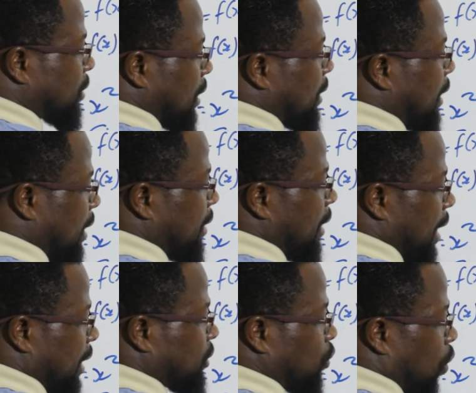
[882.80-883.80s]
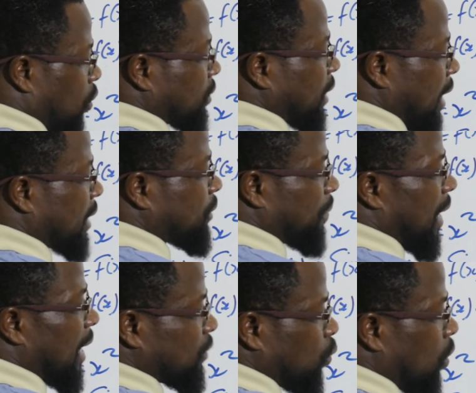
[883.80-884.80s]
and then x cos x
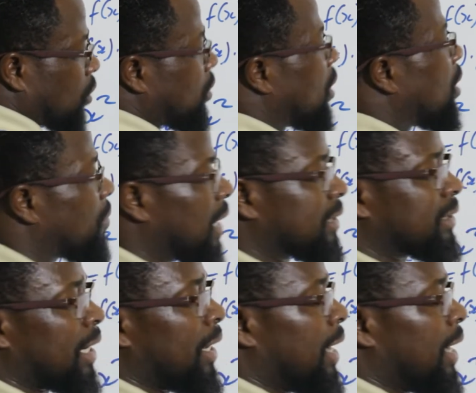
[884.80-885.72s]
plus what? Plus sine